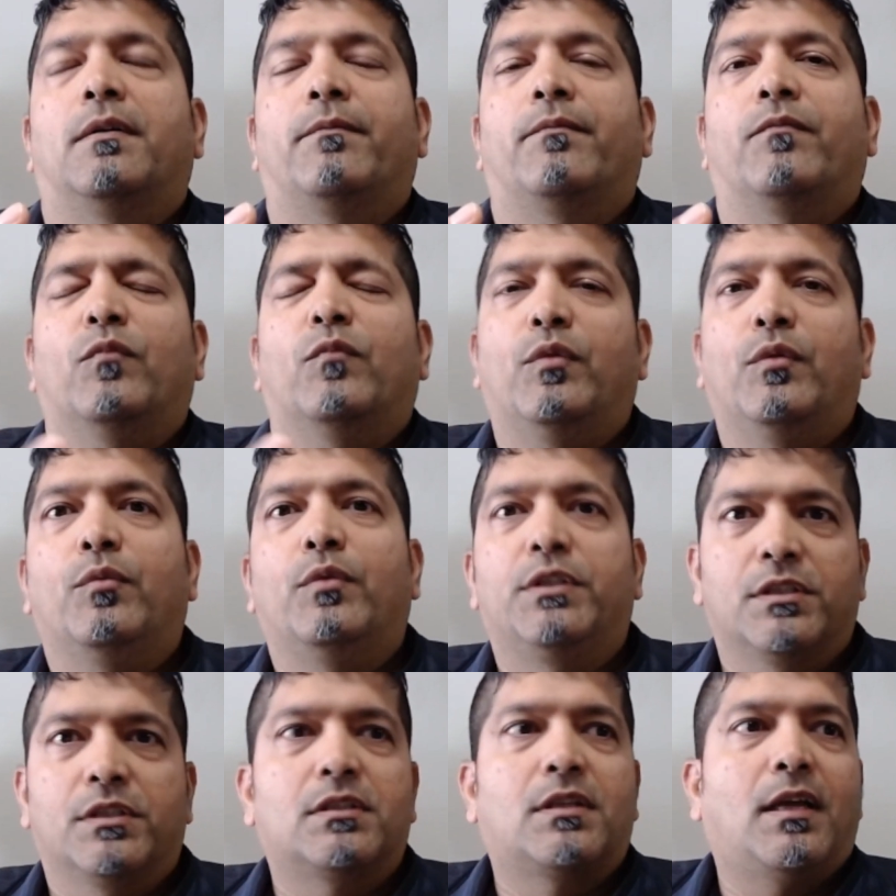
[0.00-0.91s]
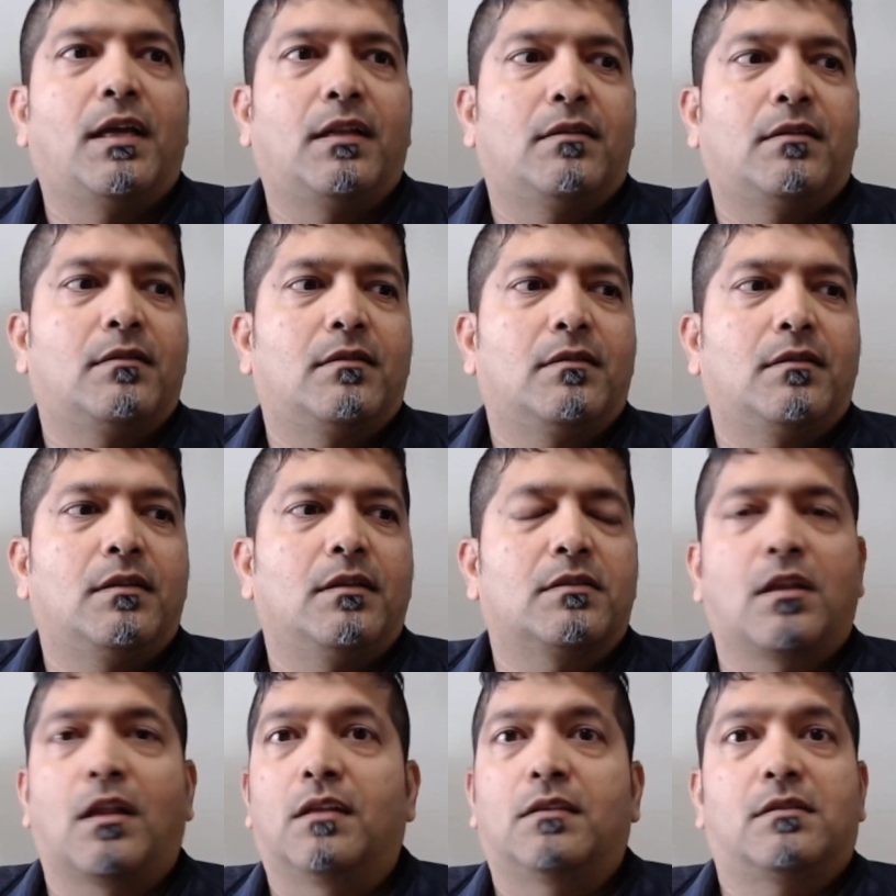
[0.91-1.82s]
which is that
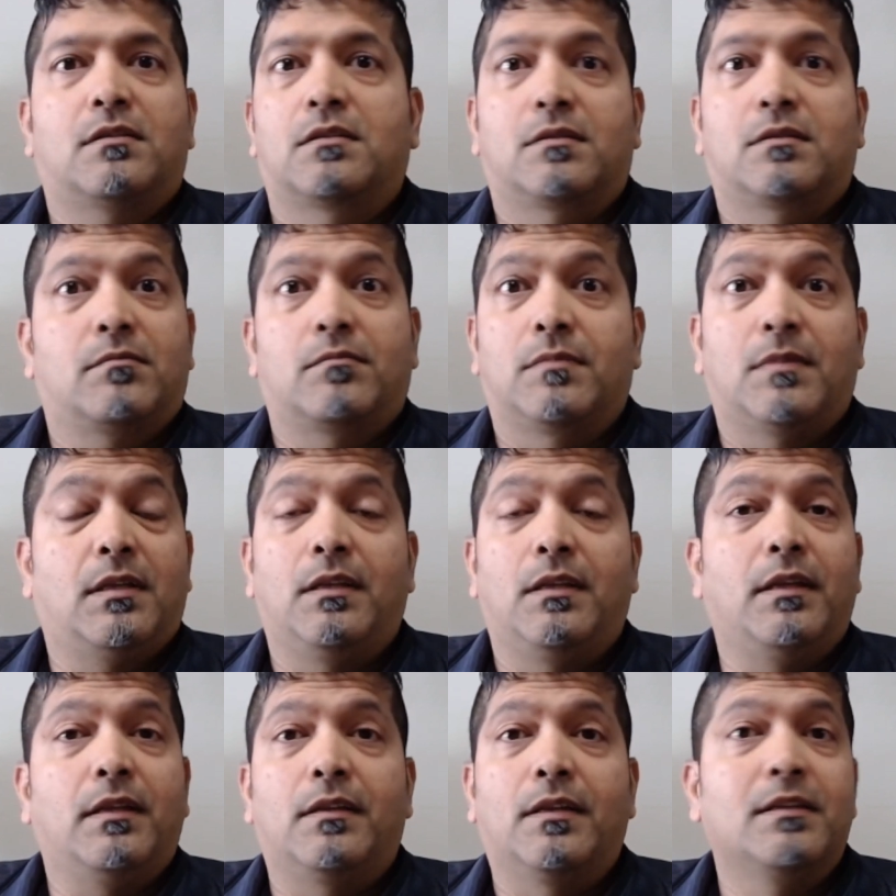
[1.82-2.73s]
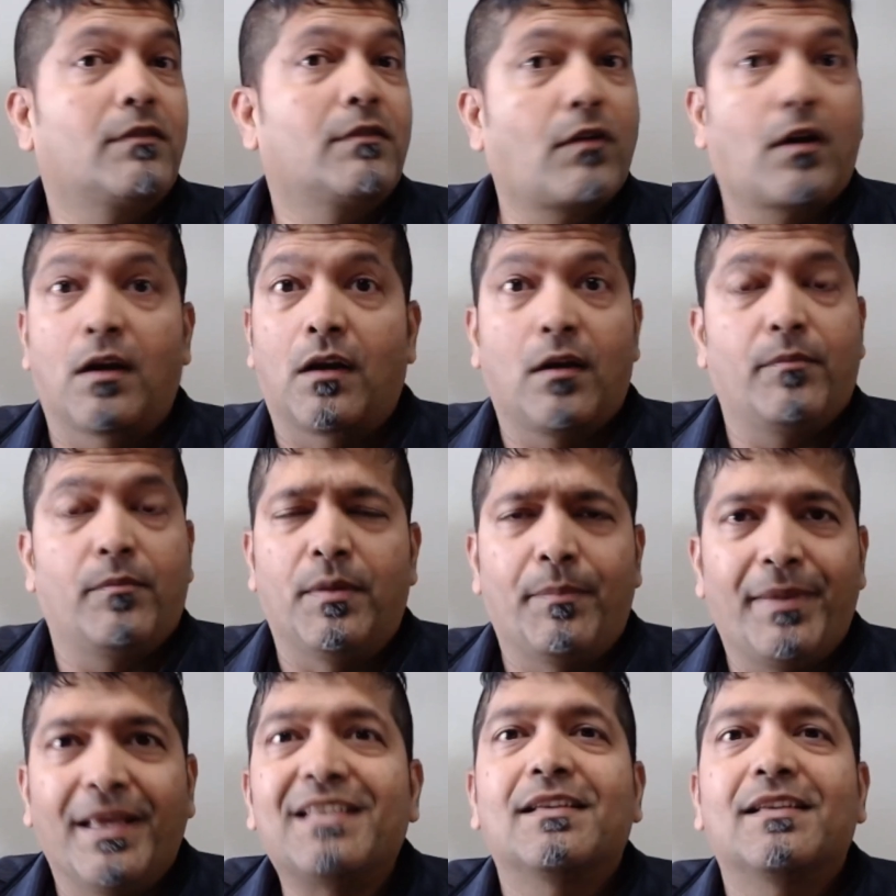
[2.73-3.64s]
there's lots things the
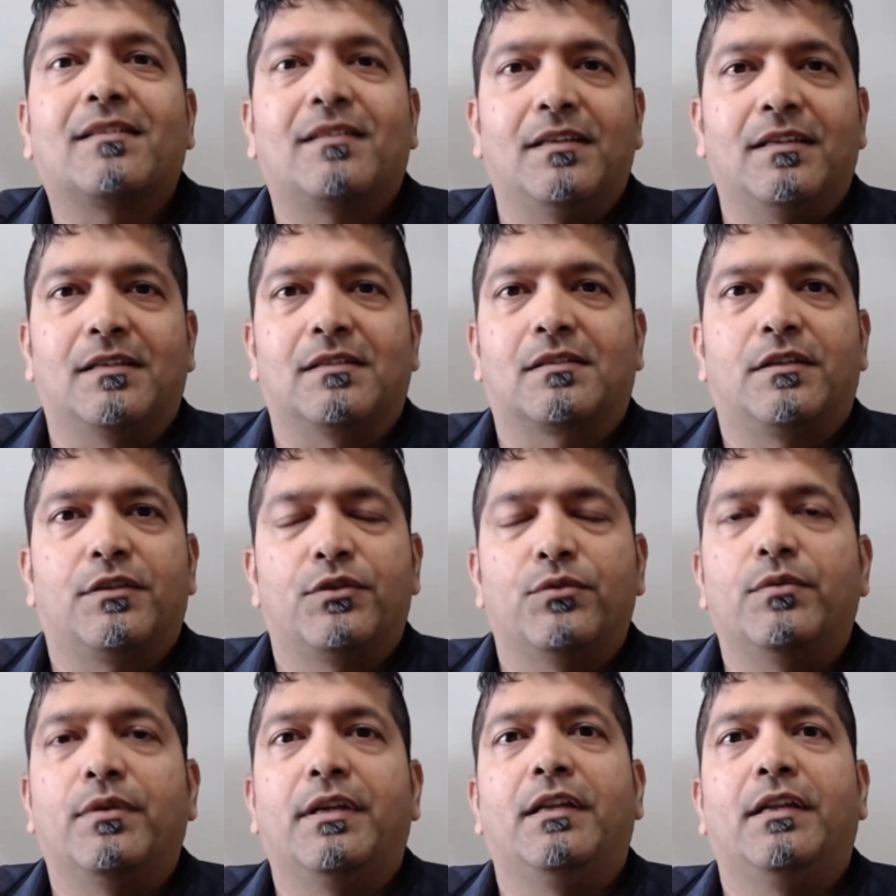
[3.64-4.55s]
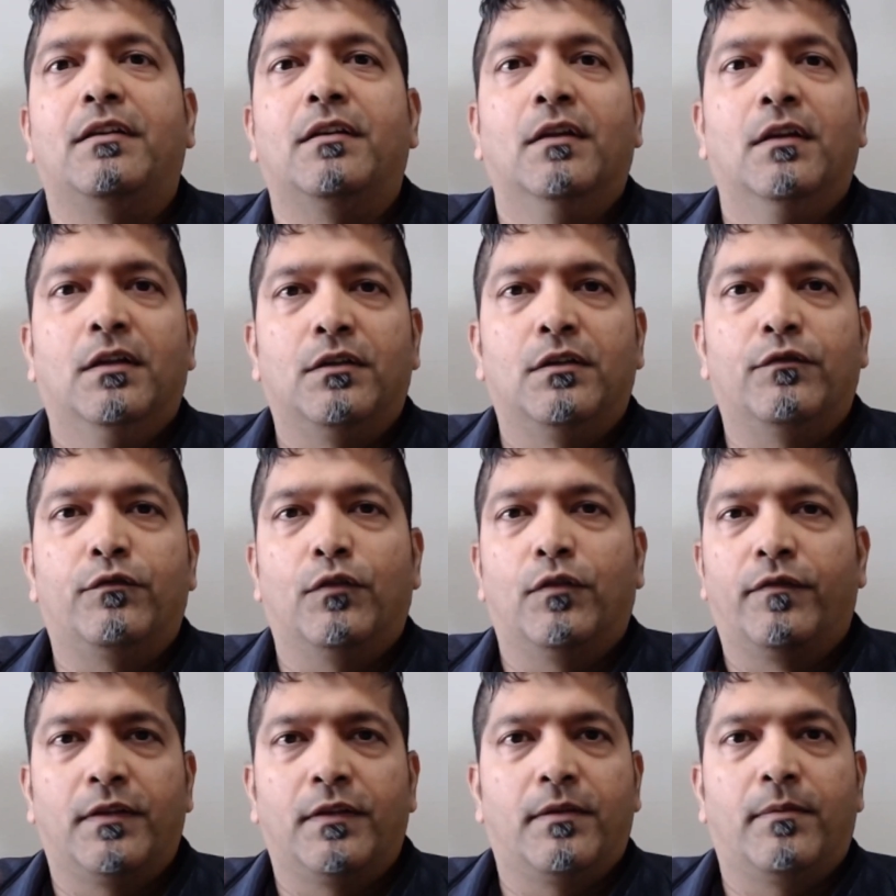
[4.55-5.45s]
basic things that you need to
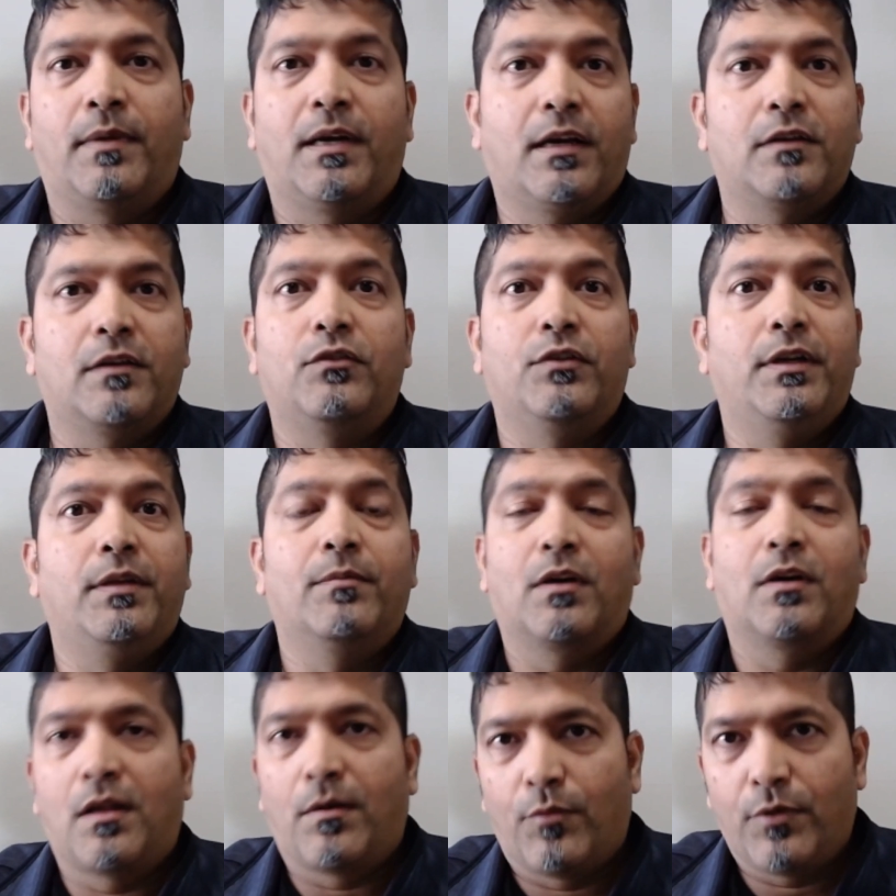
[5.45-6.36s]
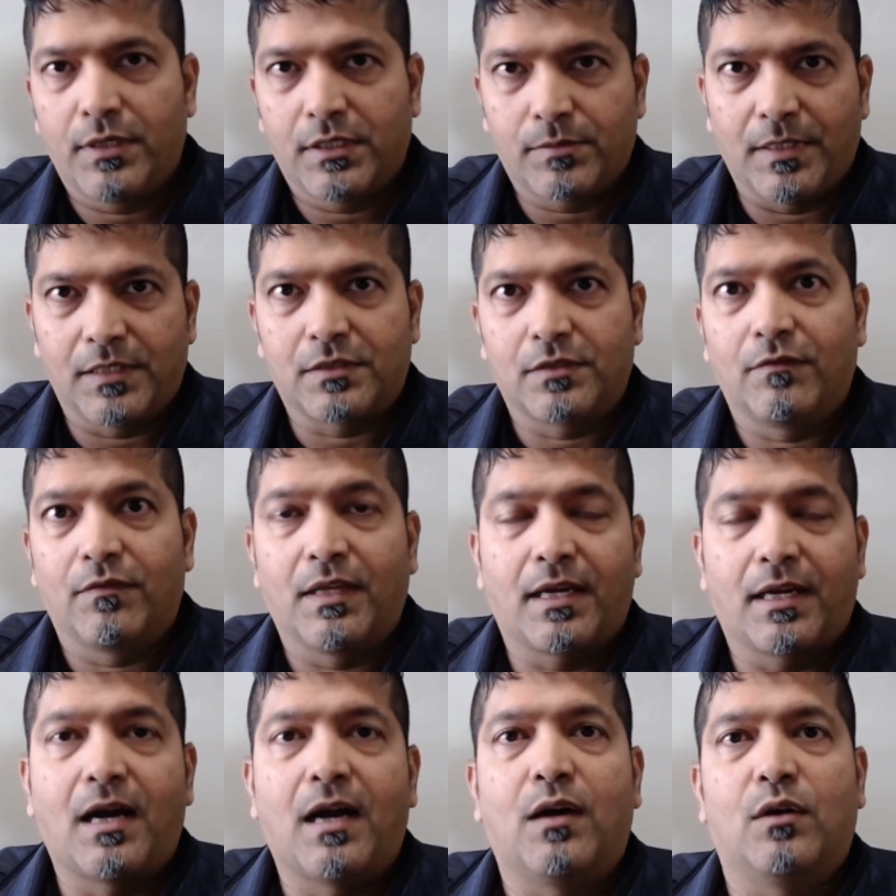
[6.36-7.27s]
fulfill the American dream are a lot more expensive,
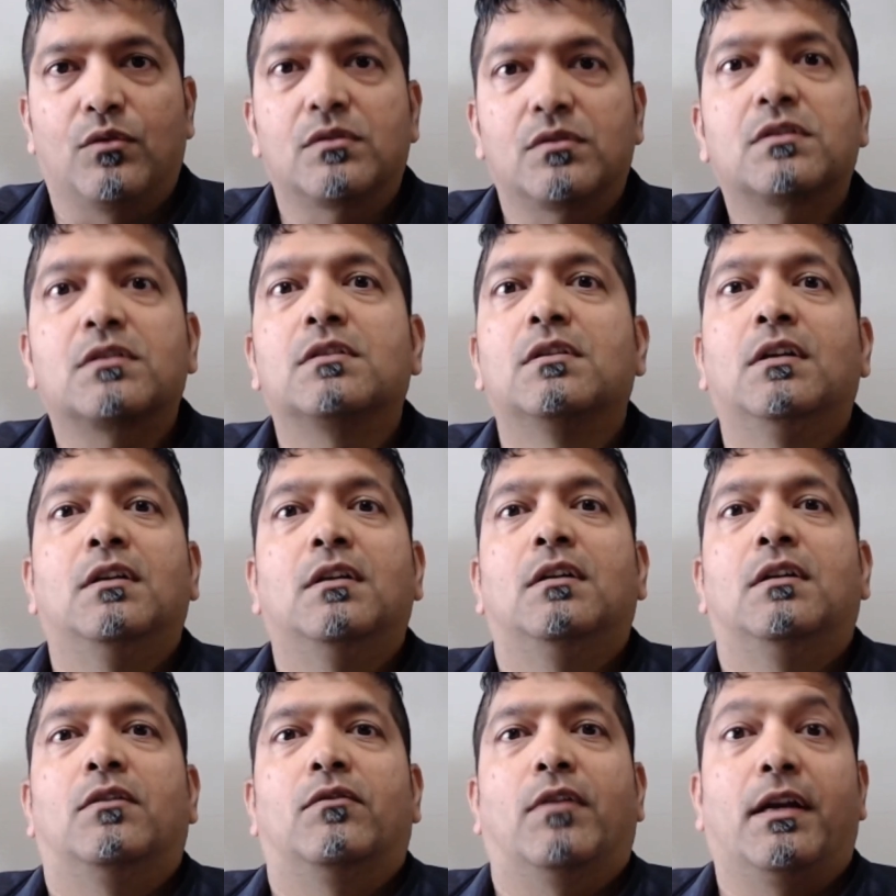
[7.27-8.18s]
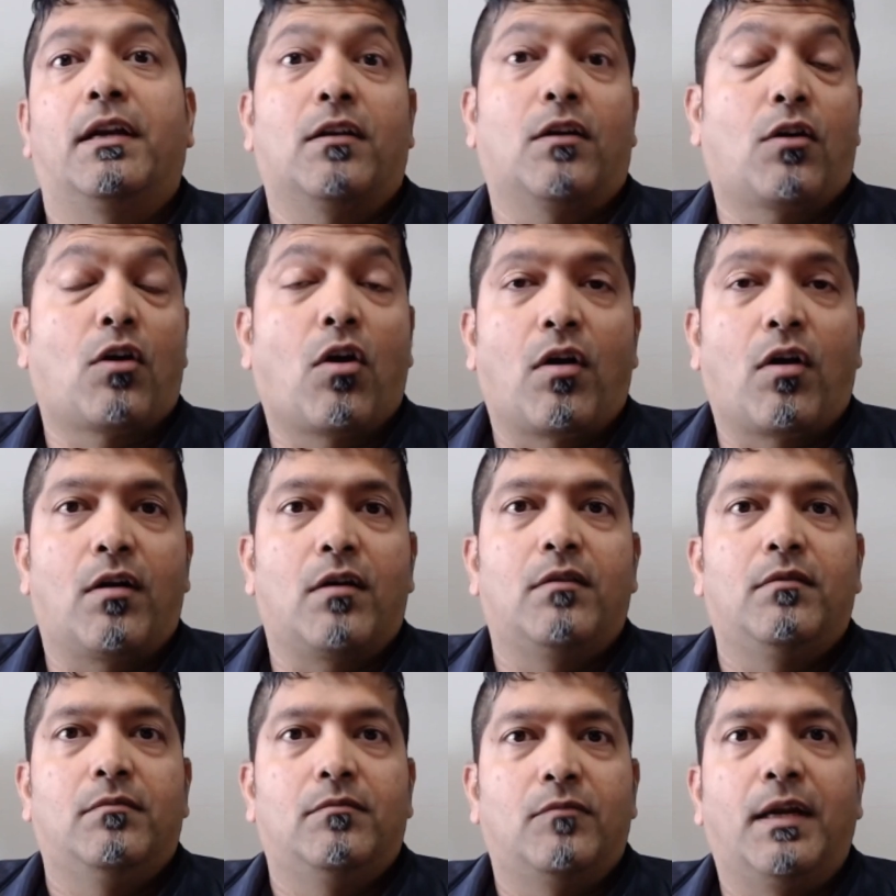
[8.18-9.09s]
like house, right, a
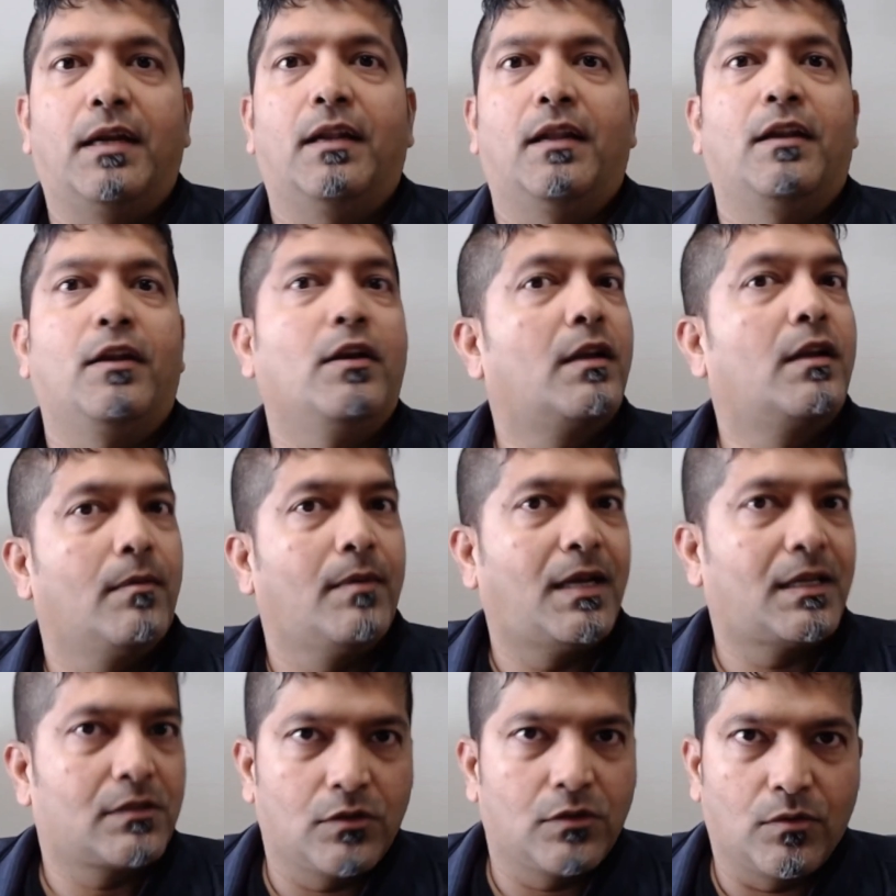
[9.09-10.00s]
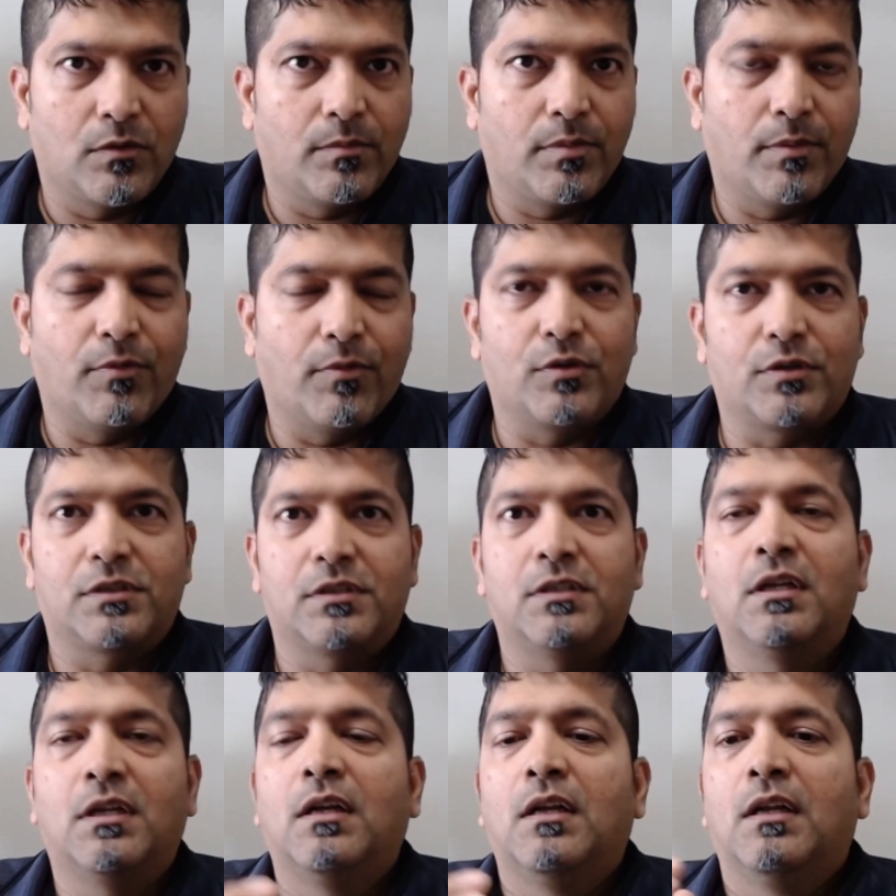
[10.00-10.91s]
car, right, and your income hasn't grown in proportion.